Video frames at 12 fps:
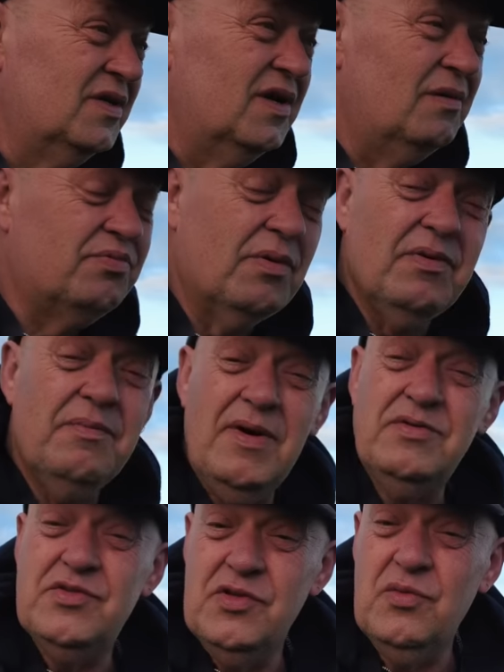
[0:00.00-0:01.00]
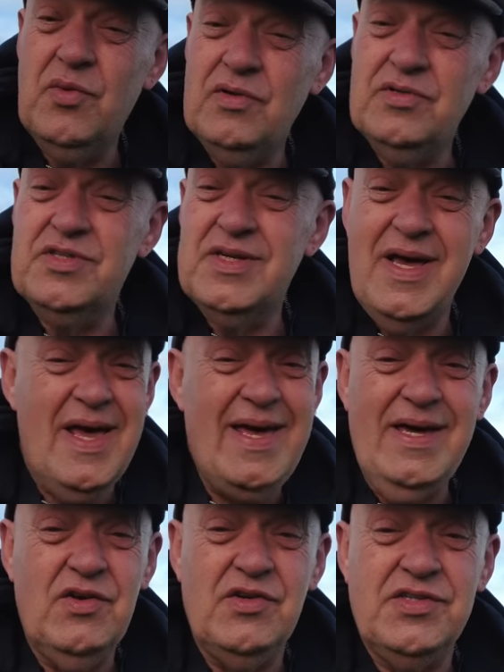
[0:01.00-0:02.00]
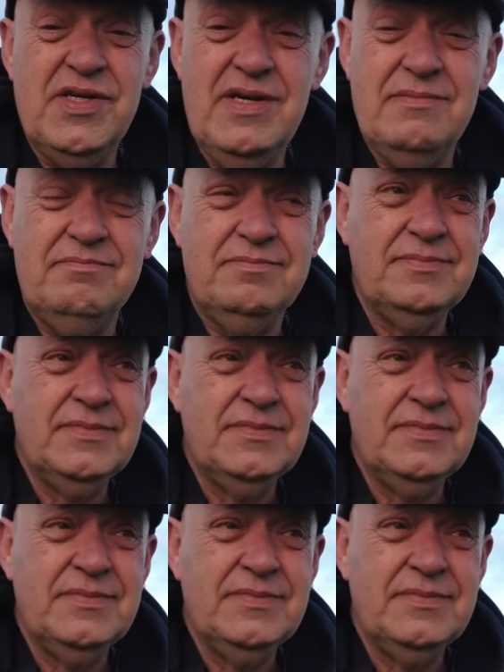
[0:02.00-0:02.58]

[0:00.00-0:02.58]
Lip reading: and probably most other ones, ain't going to see them.